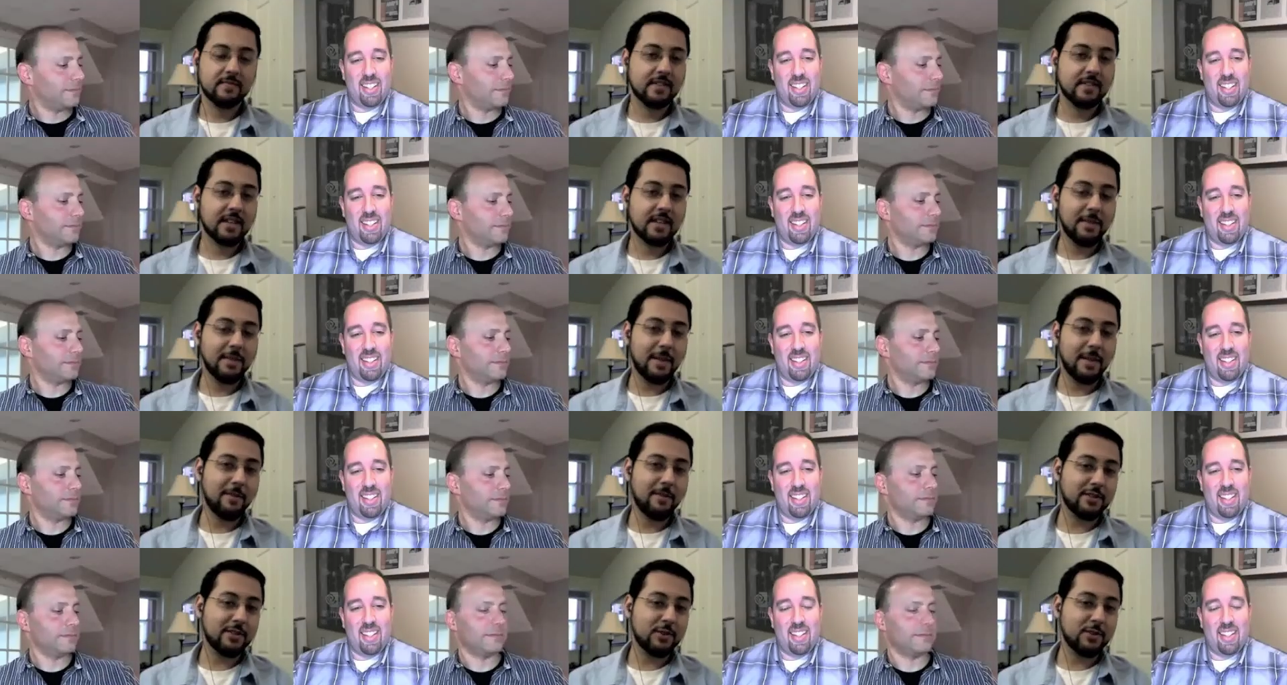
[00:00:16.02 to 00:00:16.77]
Speaker 1: Coming
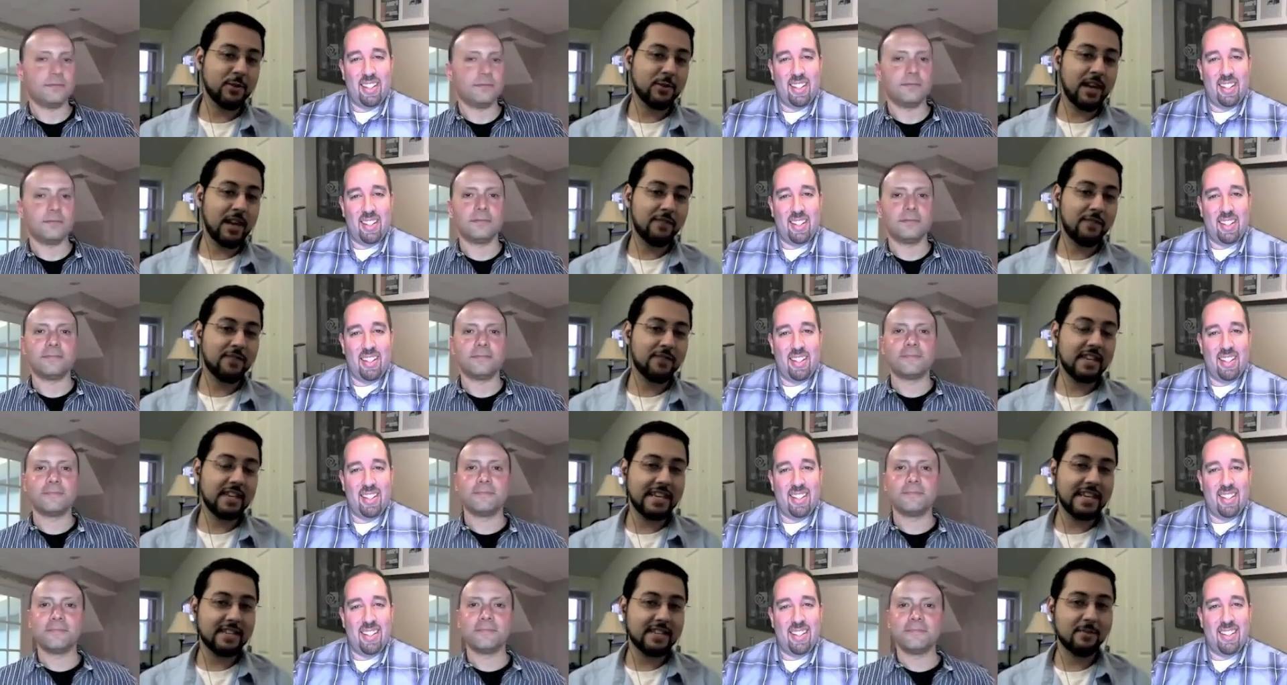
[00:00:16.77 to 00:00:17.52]
up on Two and a Half
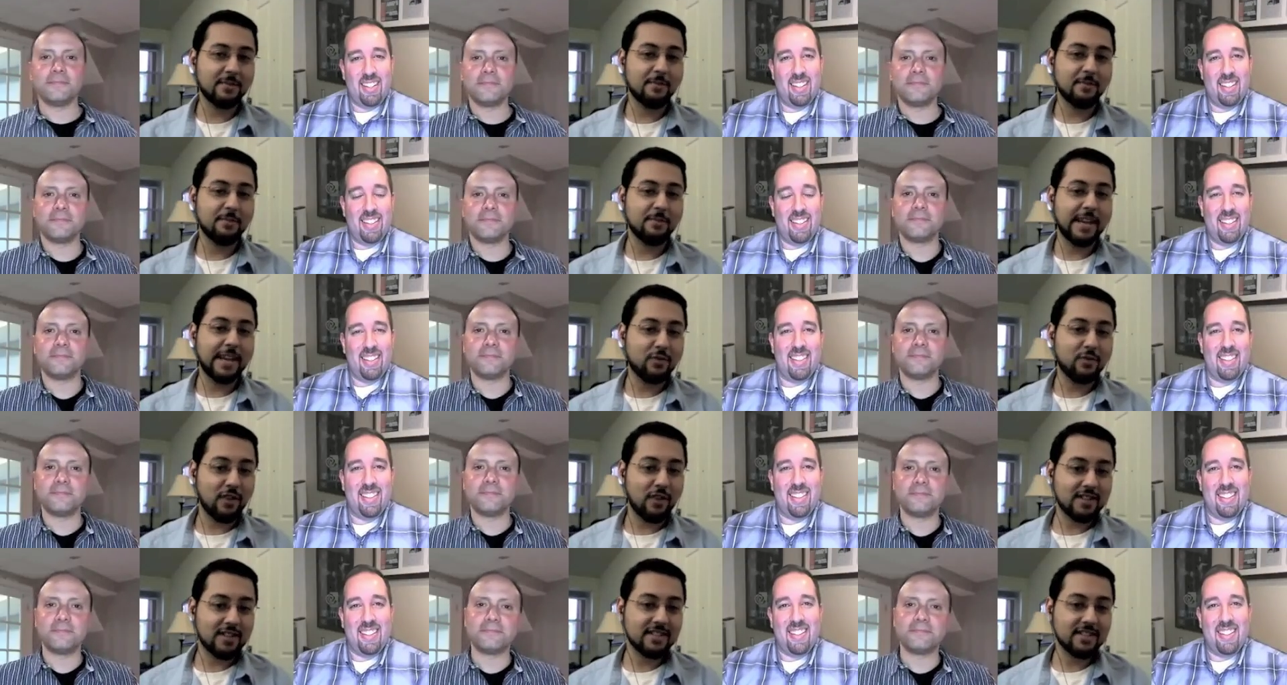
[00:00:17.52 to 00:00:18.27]
Geeks,
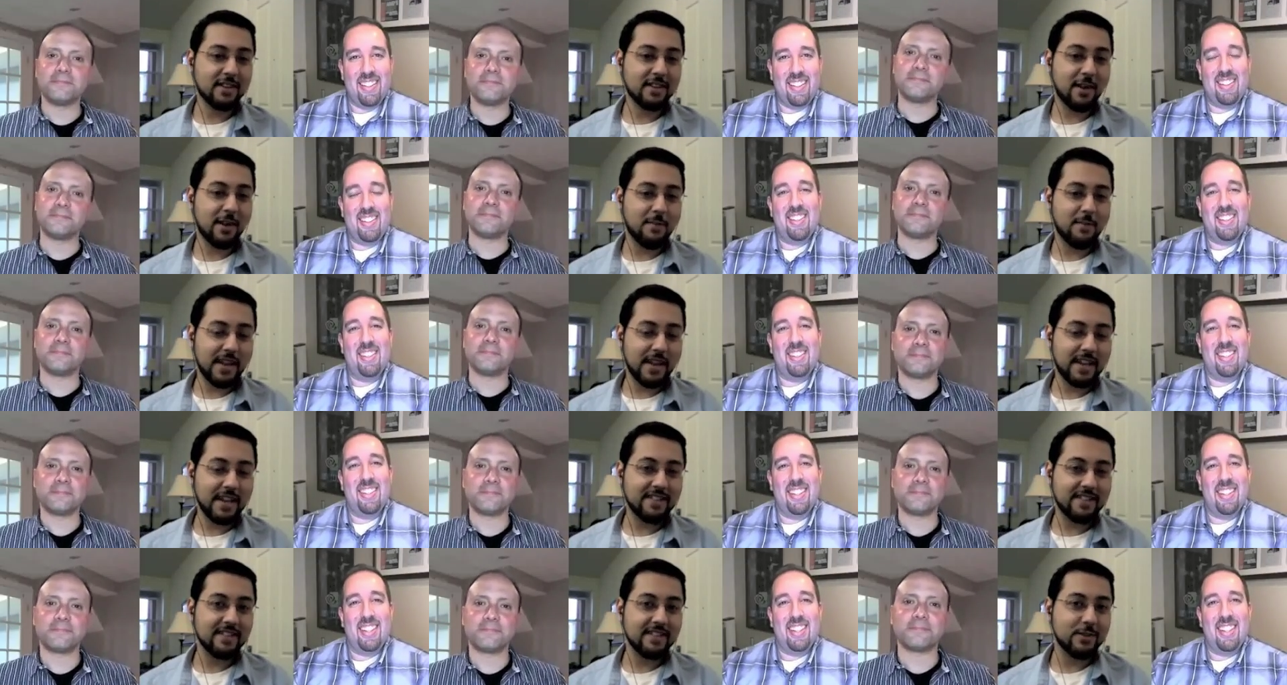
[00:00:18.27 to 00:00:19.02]
Matrox's
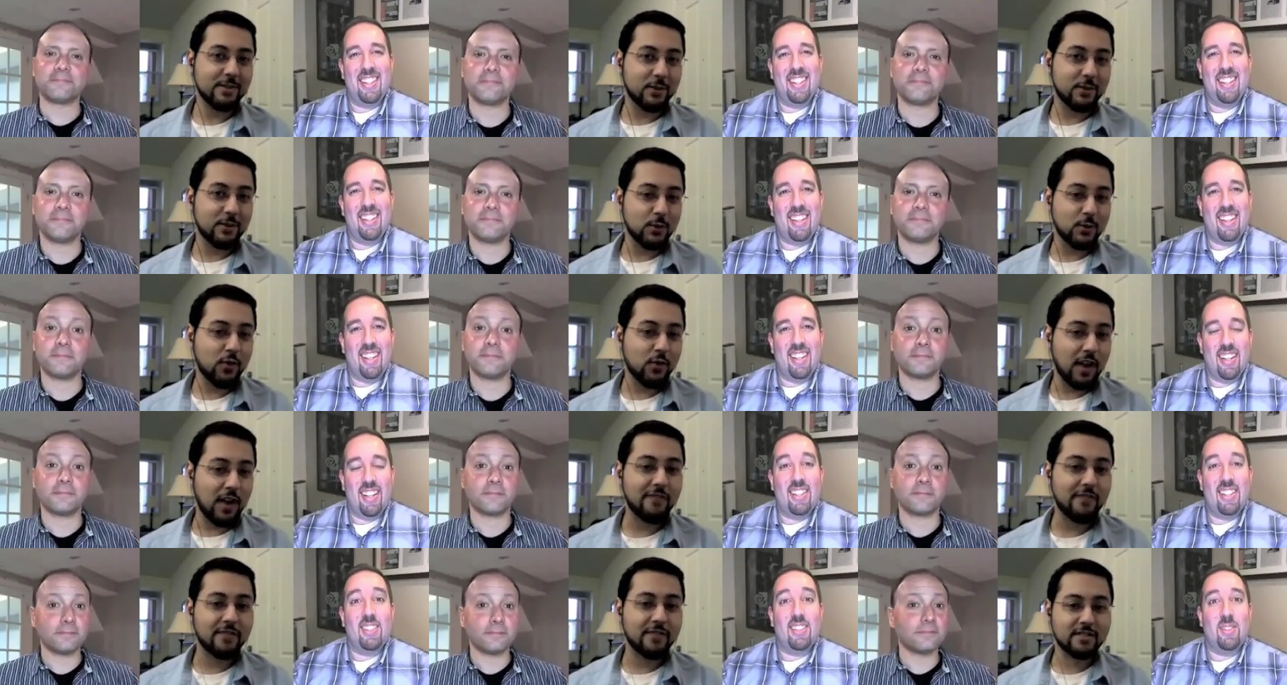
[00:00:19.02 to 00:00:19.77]
amazing new
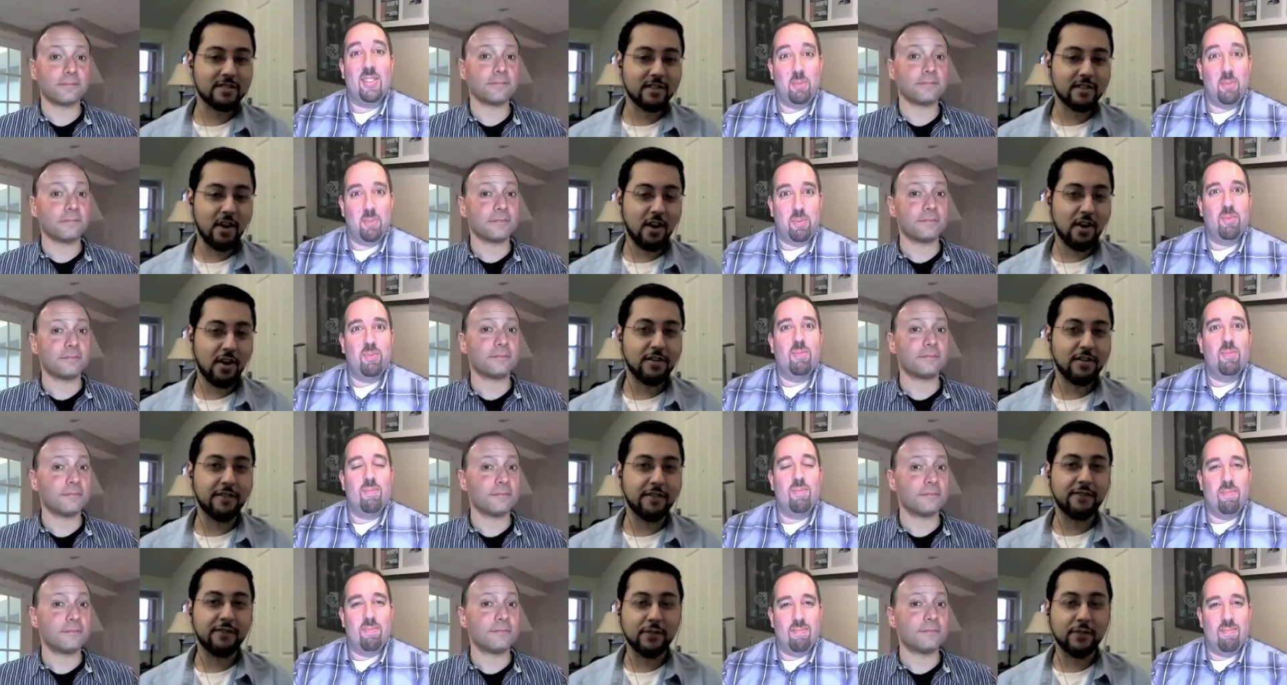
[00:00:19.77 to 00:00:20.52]
graphics card,
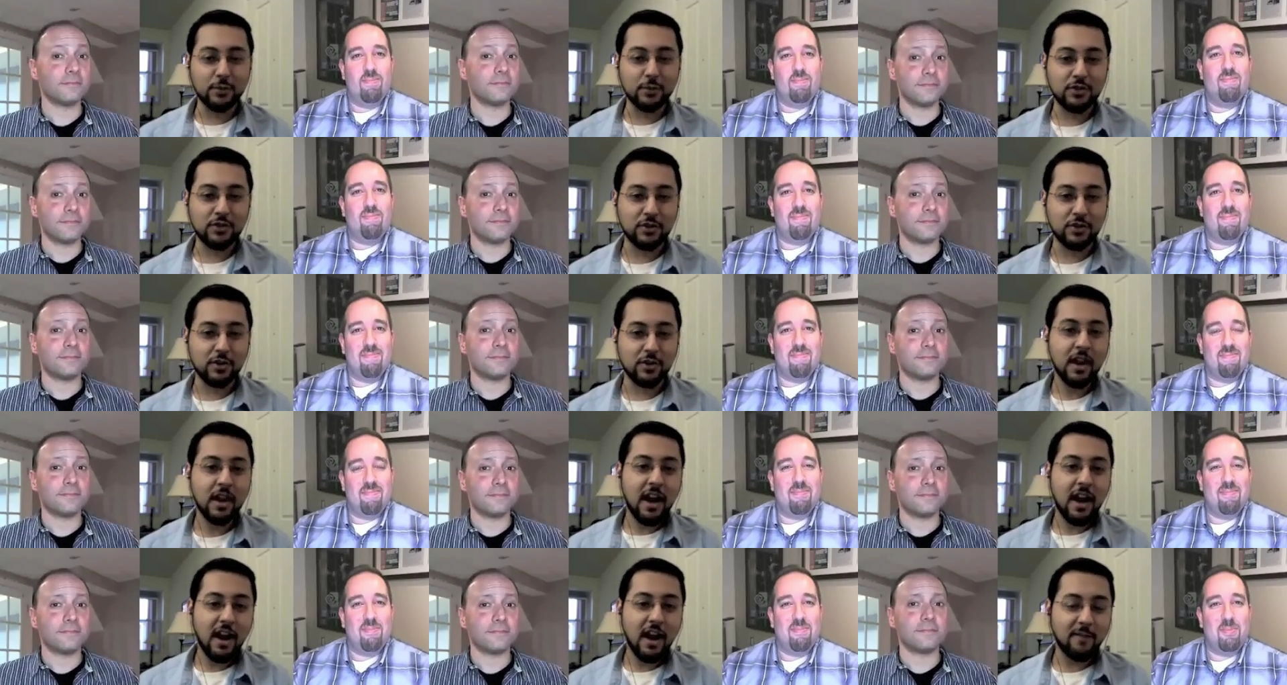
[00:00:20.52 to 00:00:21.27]
the future
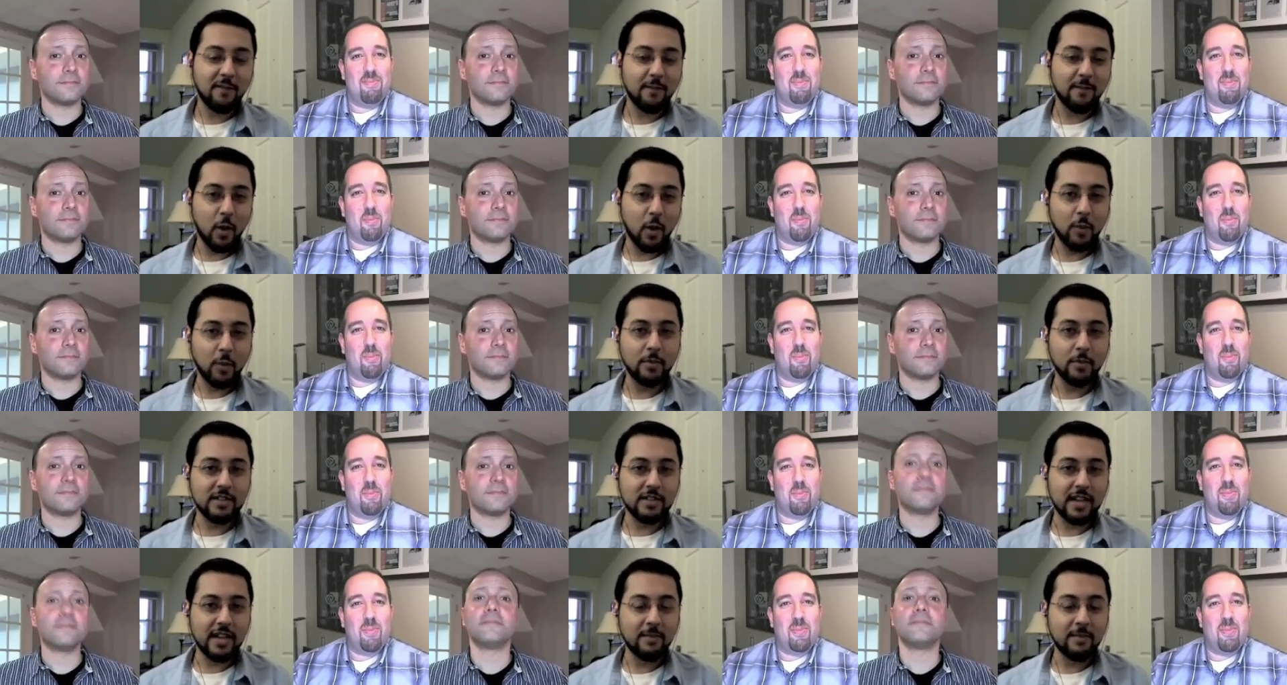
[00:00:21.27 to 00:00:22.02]
of
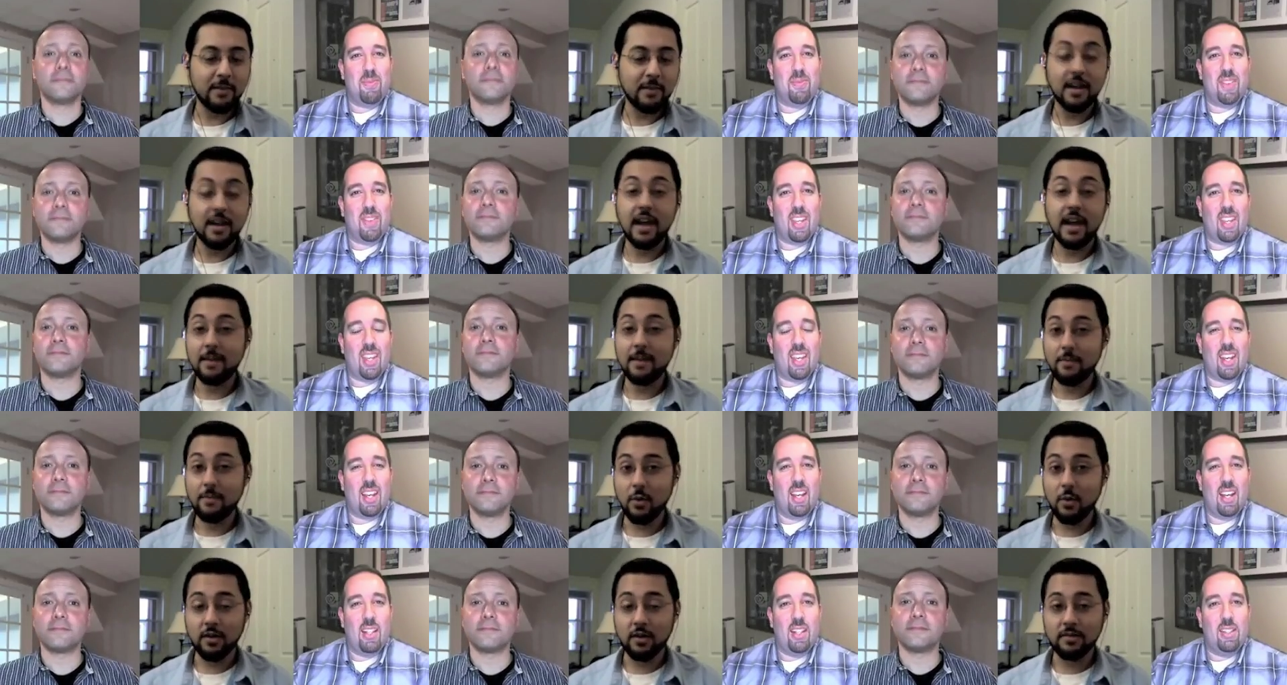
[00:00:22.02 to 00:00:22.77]
mobile gaming,
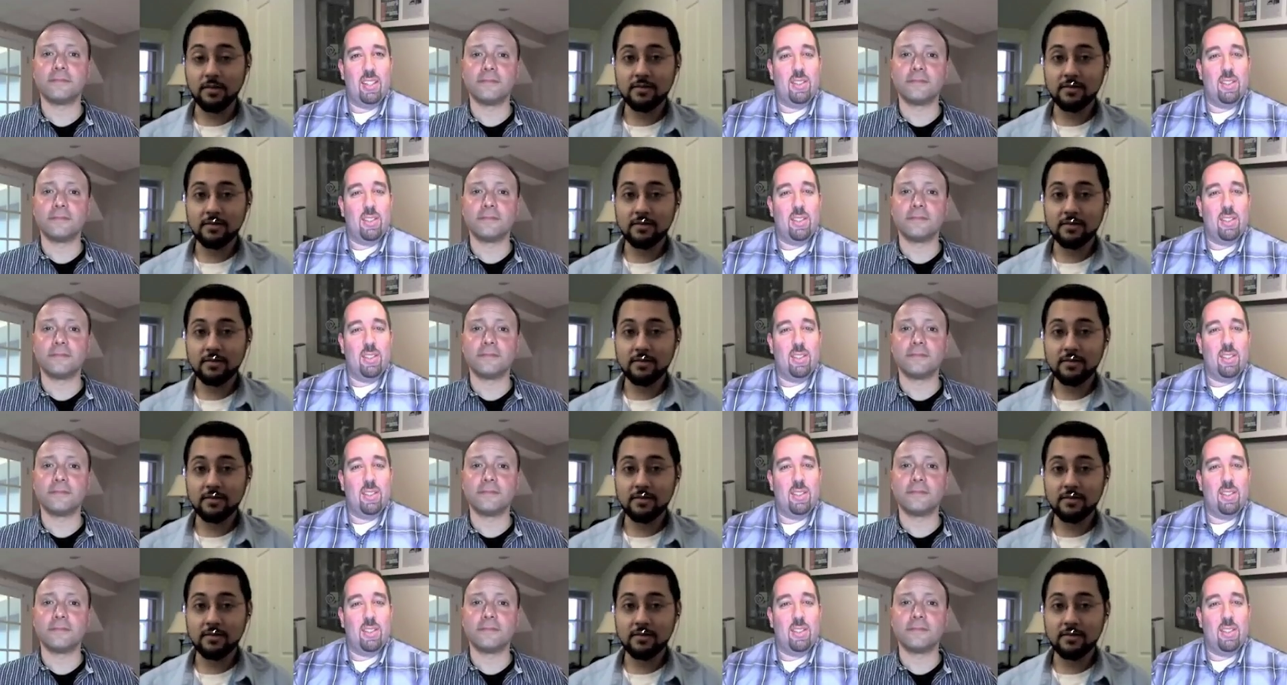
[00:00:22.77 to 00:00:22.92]
and more.